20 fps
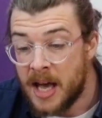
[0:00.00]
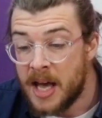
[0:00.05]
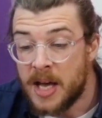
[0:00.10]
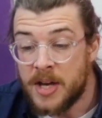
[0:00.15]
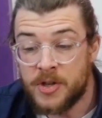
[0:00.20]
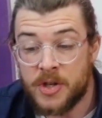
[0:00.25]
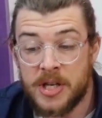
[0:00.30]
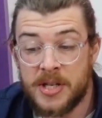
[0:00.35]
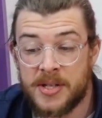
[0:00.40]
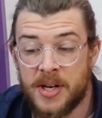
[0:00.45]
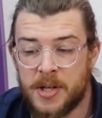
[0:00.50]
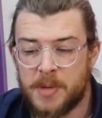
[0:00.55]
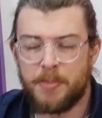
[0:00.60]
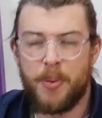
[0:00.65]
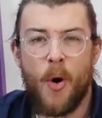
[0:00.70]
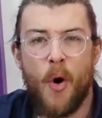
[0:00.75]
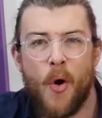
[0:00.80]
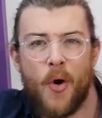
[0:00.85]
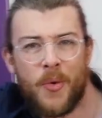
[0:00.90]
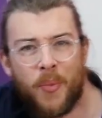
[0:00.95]
She starts
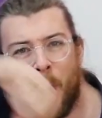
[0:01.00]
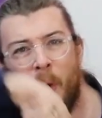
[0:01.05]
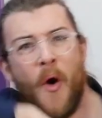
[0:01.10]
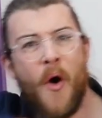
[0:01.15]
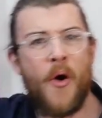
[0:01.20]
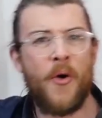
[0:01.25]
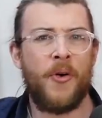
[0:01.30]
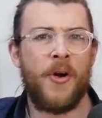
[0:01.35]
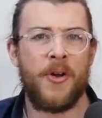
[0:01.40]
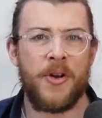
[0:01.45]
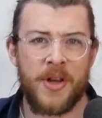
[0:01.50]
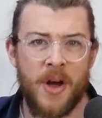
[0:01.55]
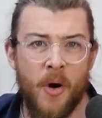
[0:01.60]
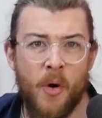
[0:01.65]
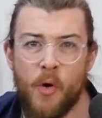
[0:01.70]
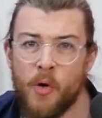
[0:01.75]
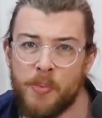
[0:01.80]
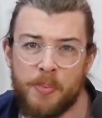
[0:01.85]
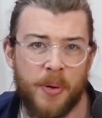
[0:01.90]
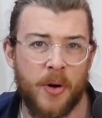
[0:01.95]
pouring water on the
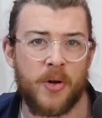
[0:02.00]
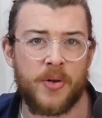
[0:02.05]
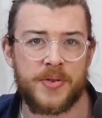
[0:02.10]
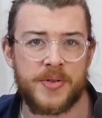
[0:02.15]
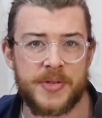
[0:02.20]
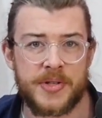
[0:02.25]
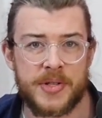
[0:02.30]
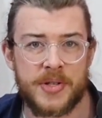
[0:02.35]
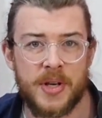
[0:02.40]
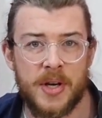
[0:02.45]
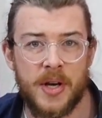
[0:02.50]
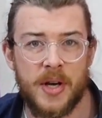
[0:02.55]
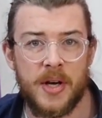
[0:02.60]
old buns.